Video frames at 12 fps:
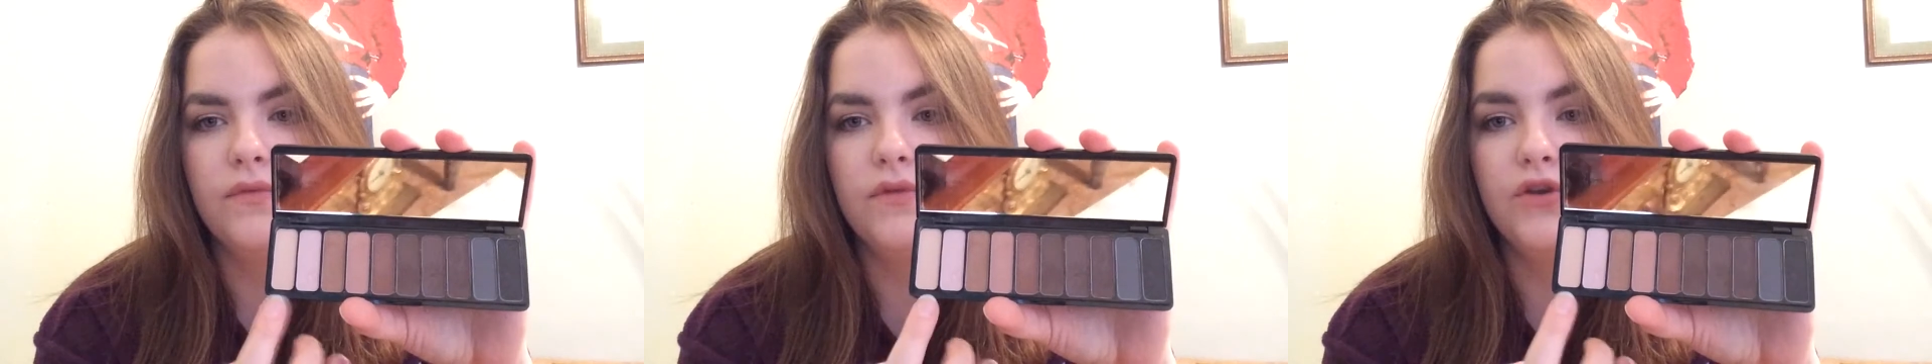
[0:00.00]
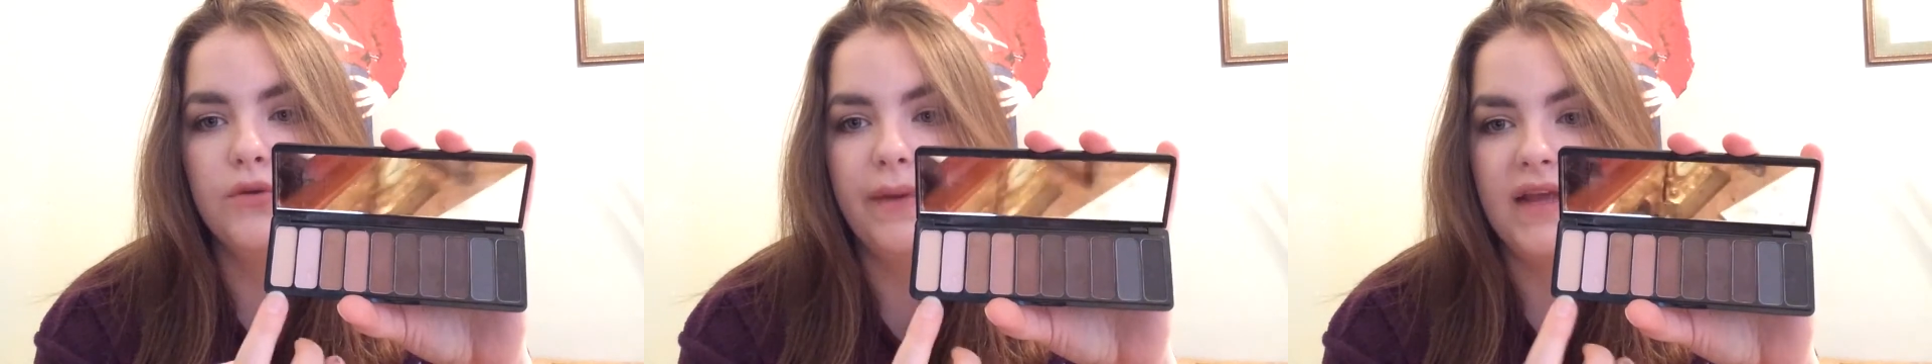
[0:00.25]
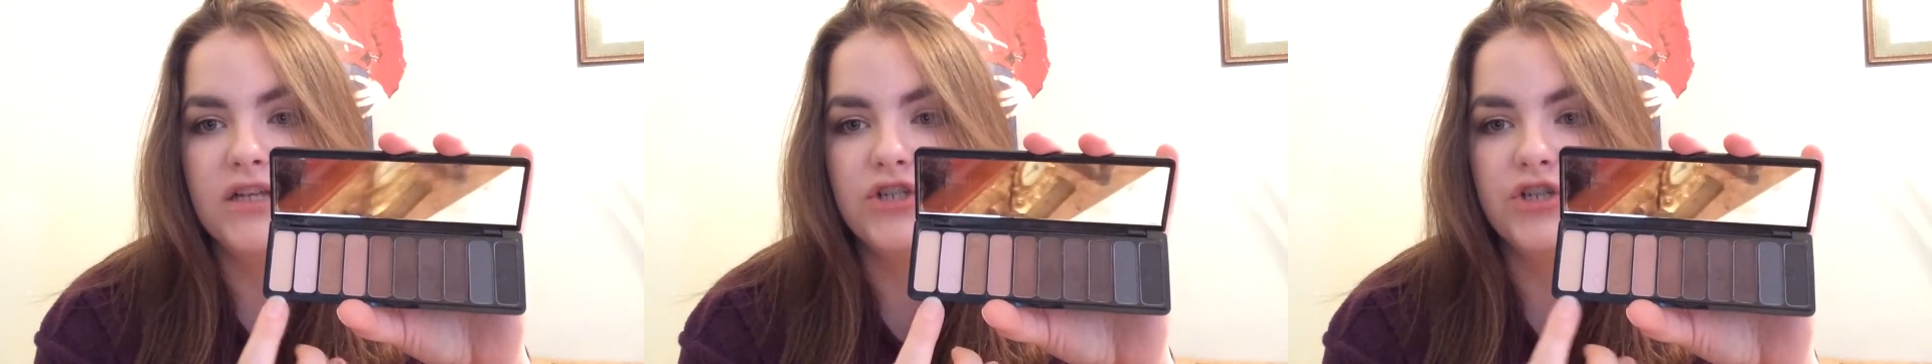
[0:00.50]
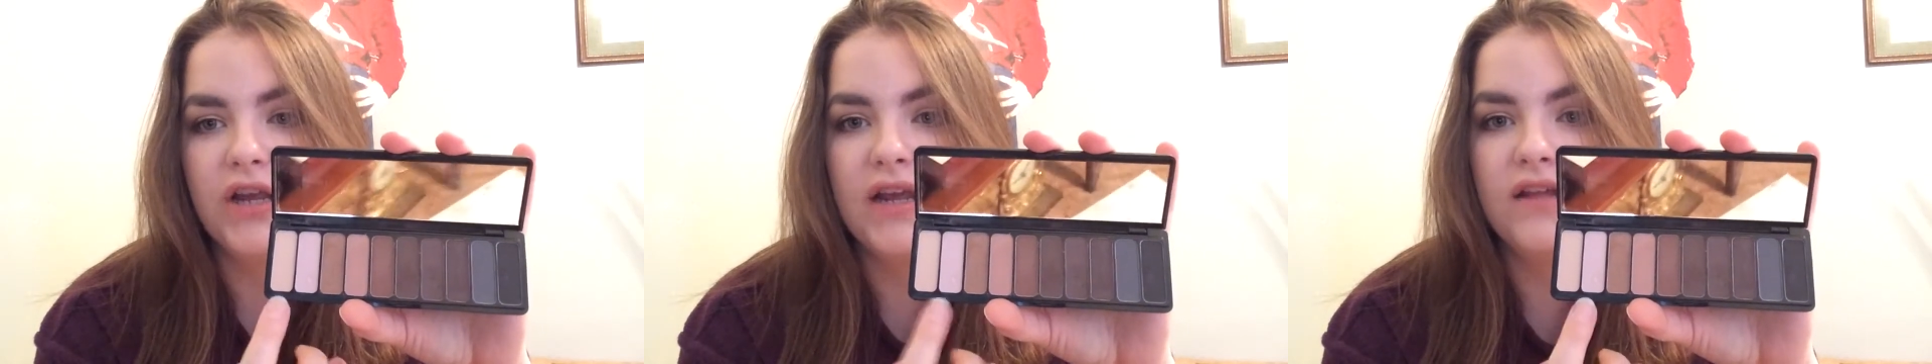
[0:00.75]
your base
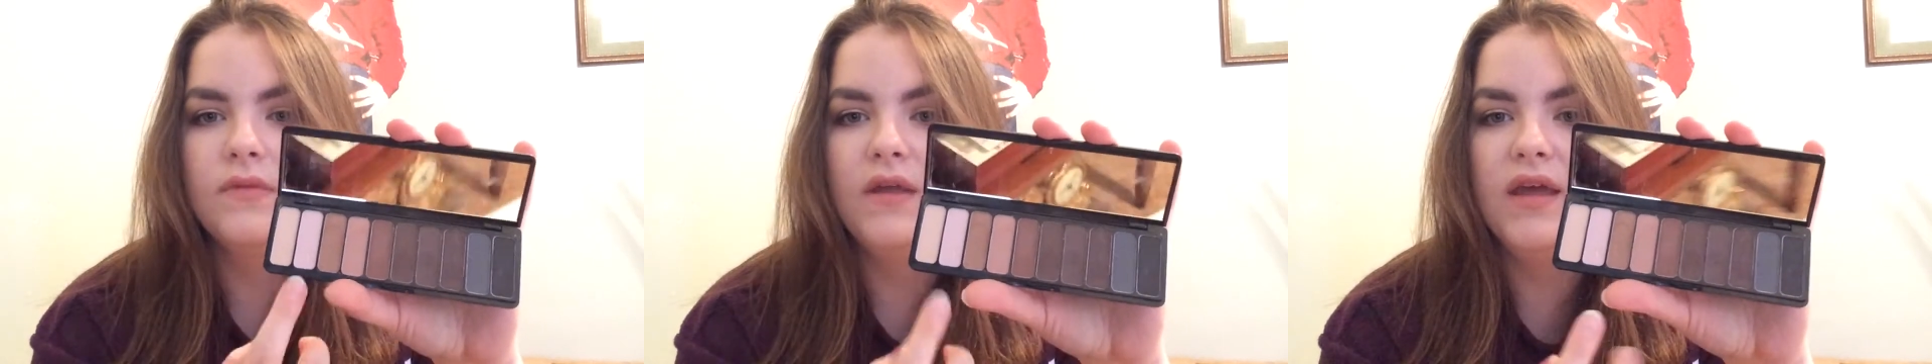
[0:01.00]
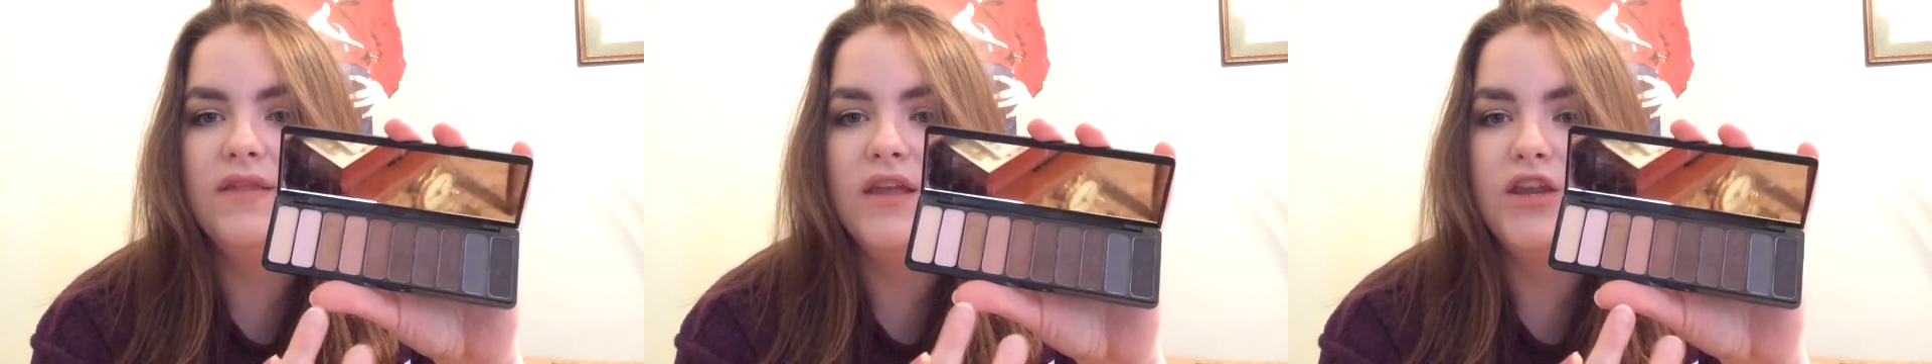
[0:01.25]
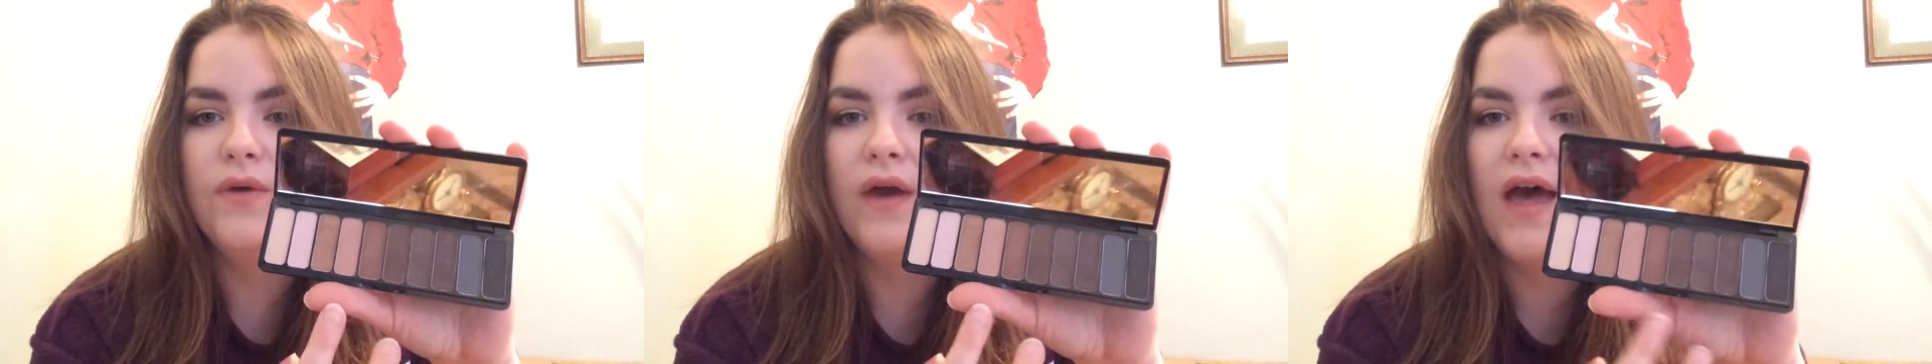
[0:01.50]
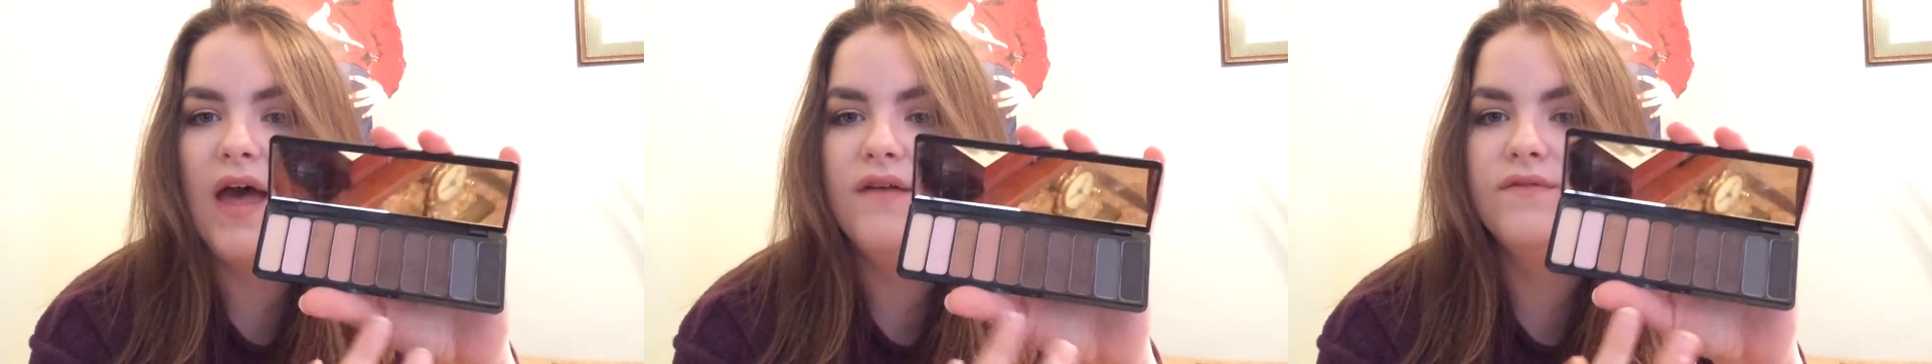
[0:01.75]
shade, and then you
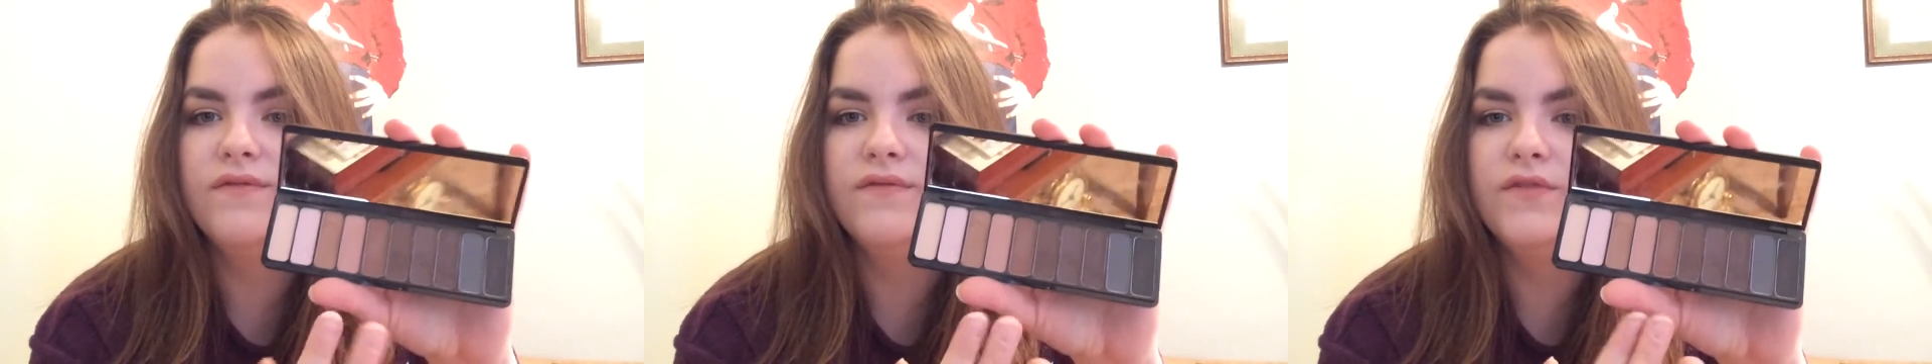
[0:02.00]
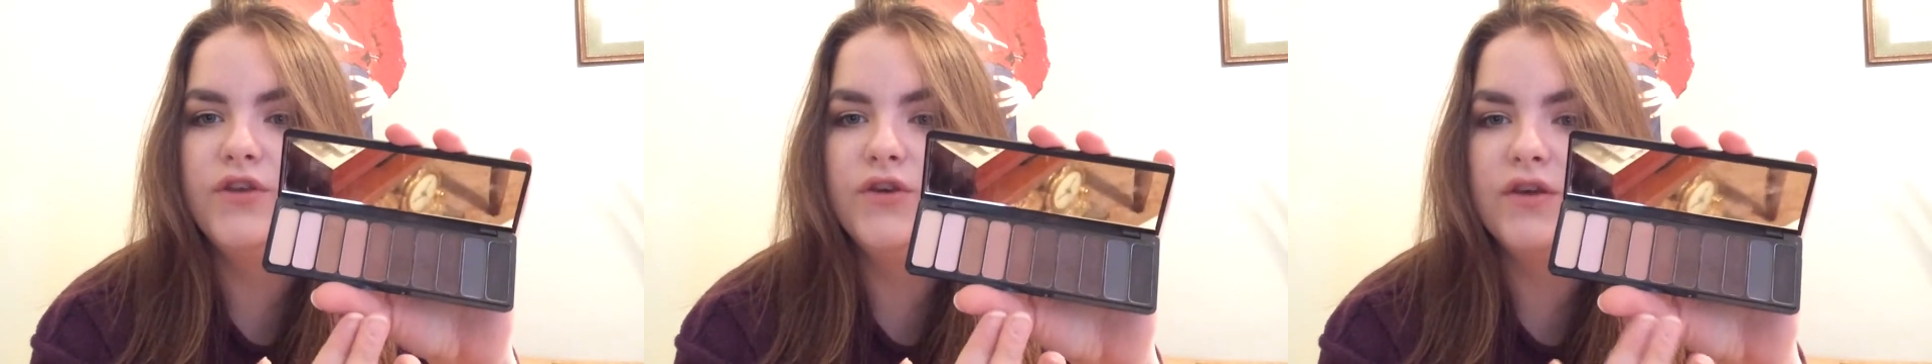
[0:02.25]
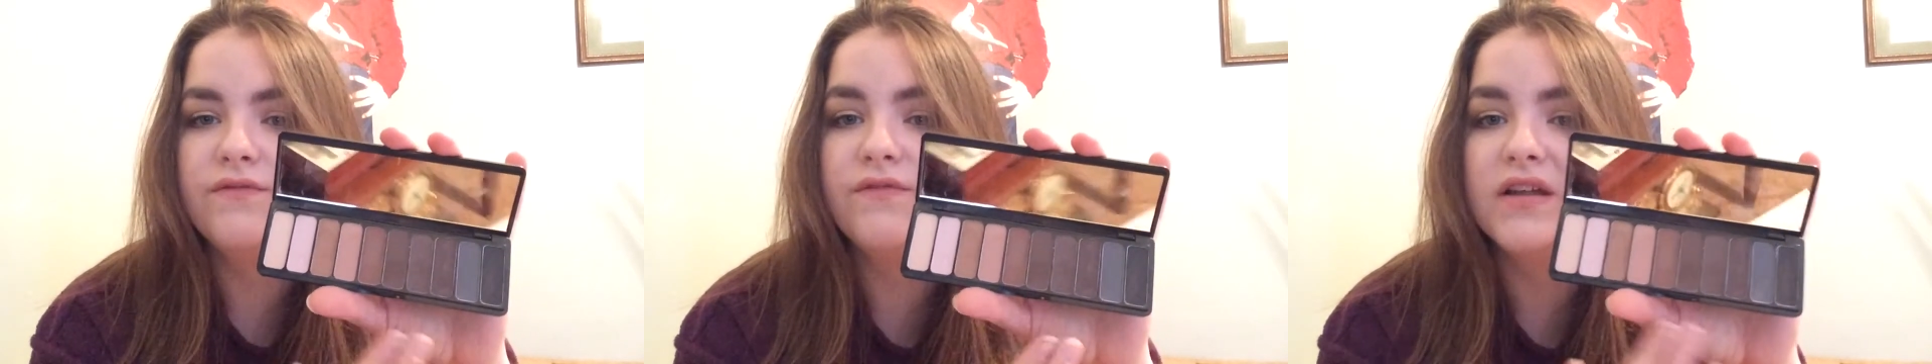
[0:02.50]
can